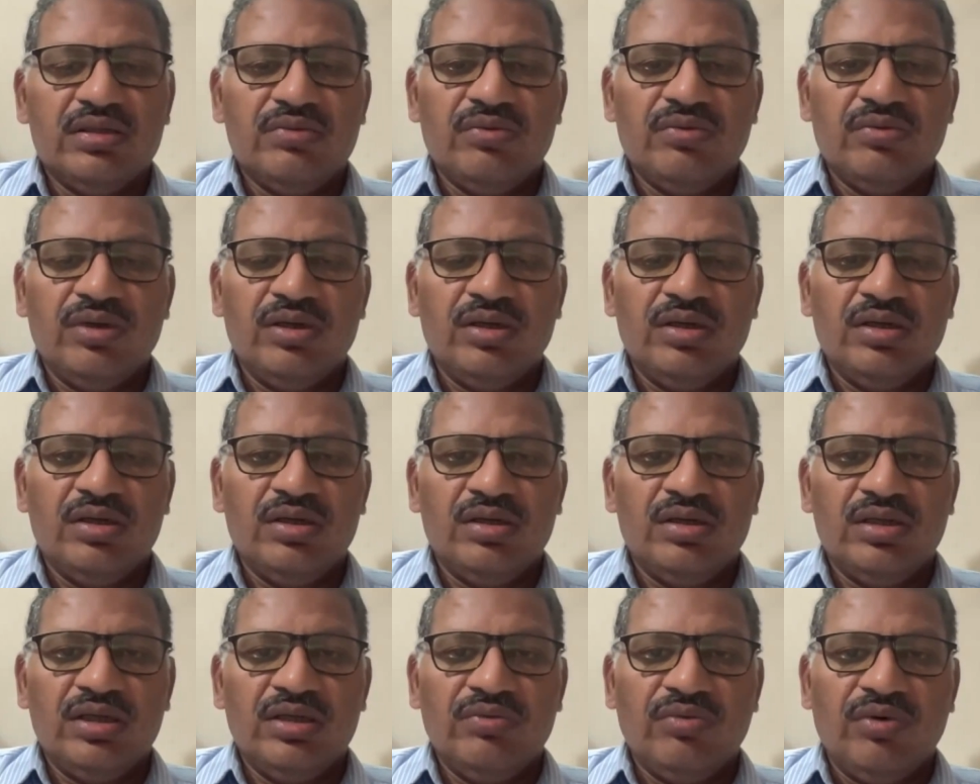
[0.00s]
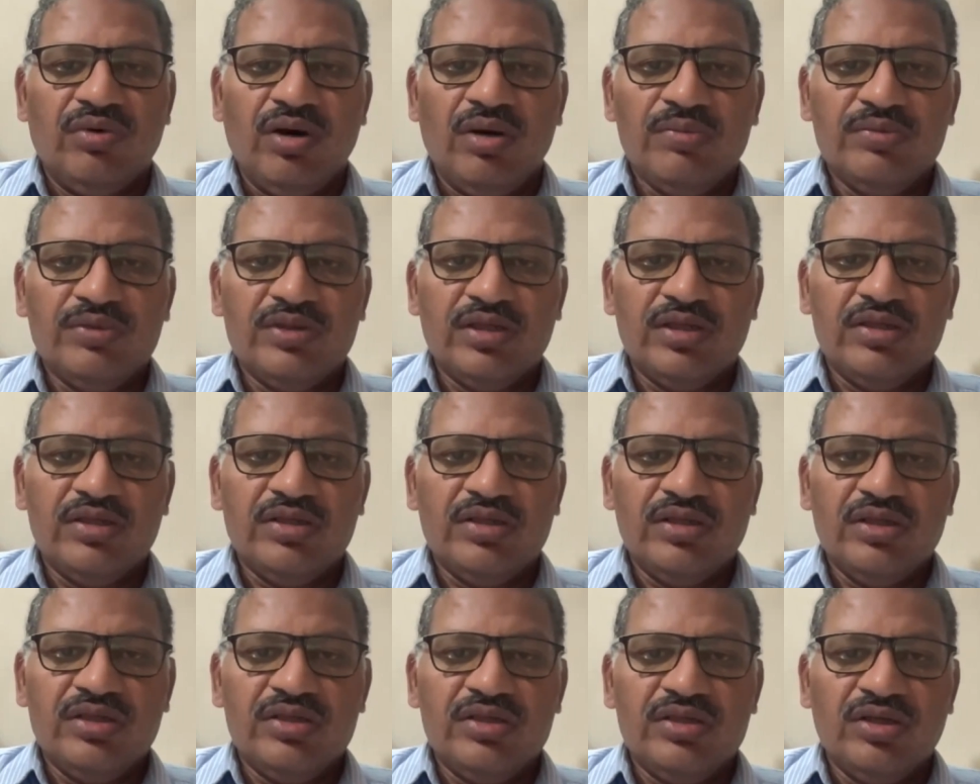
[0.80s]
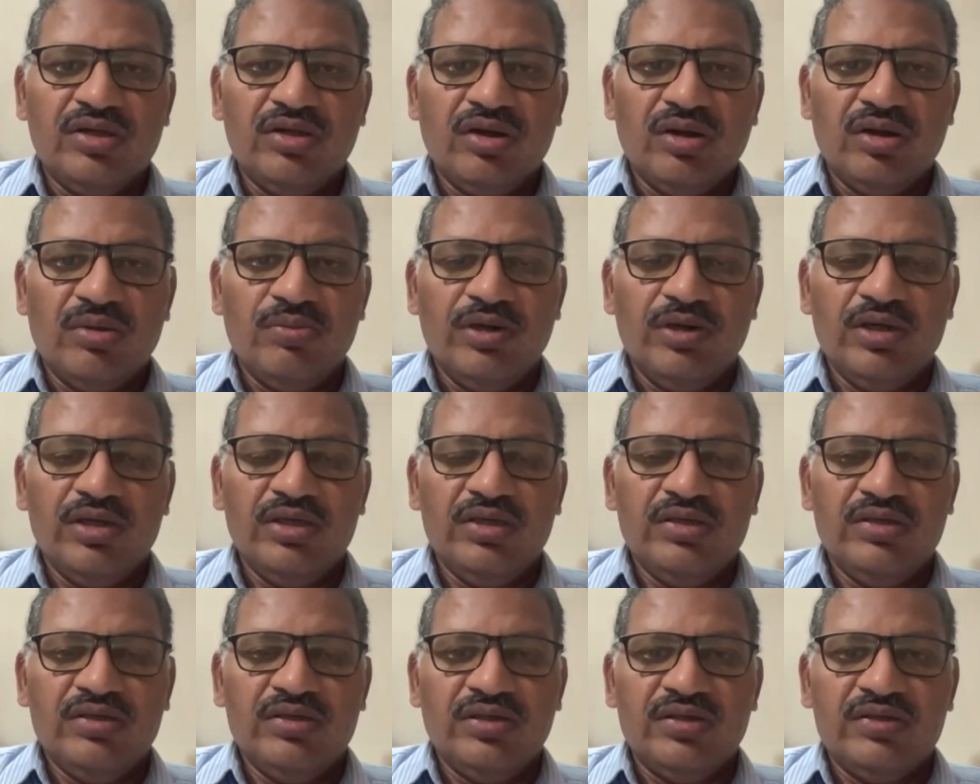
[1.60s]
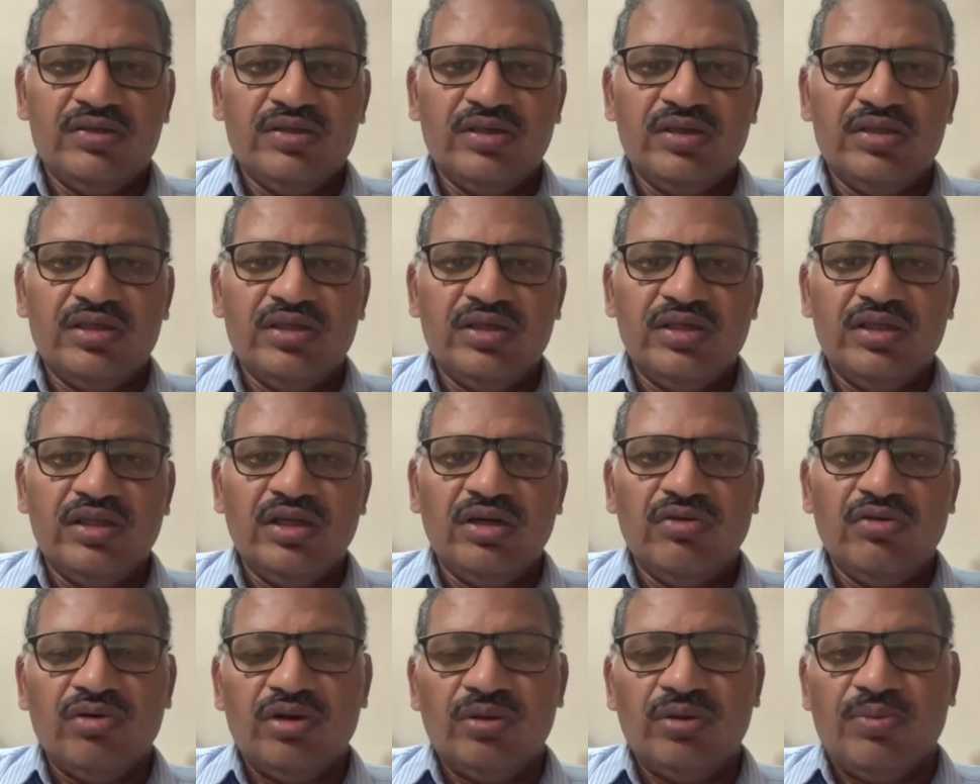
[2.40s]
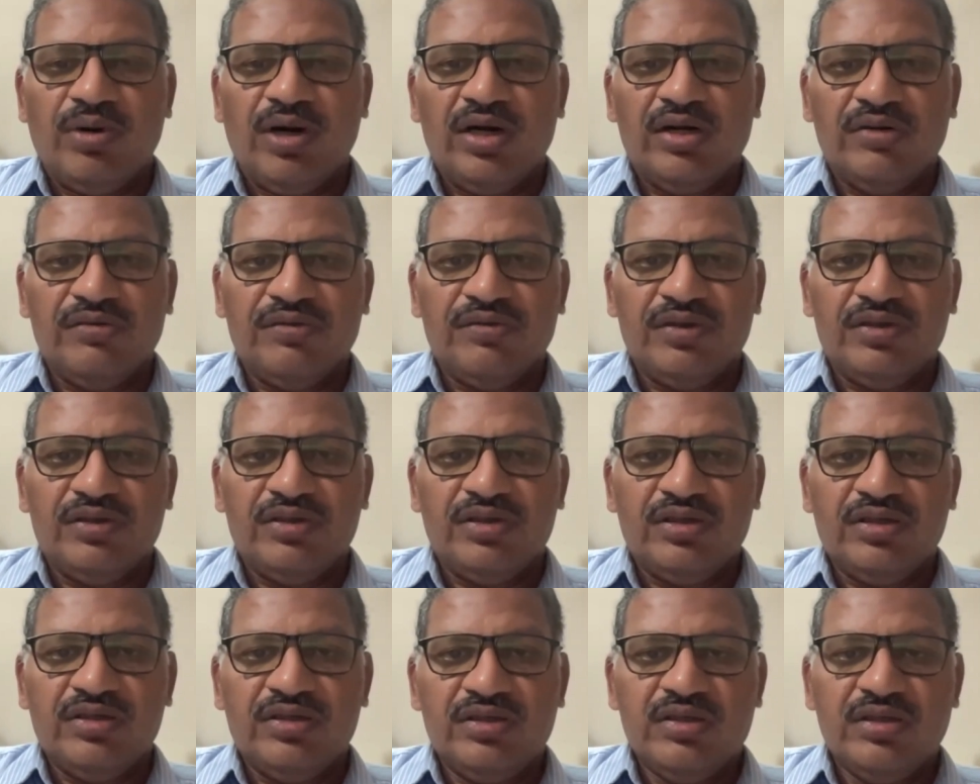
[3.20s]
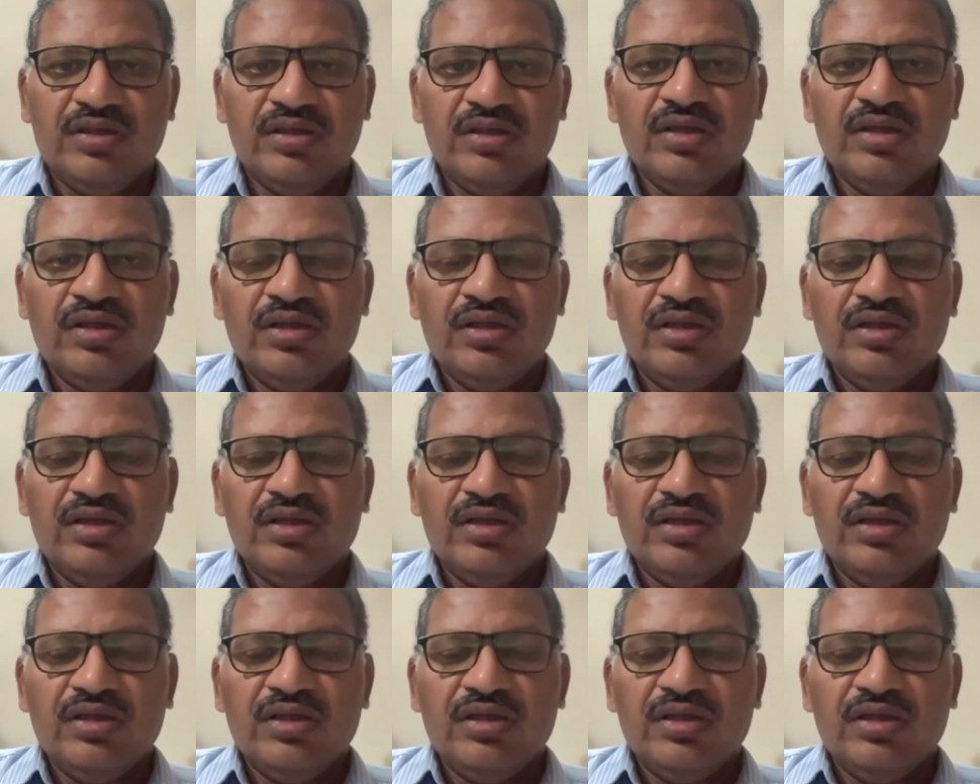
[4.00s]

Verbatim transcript: uh, the warm sensation or burning sensation in the lower part of the chest.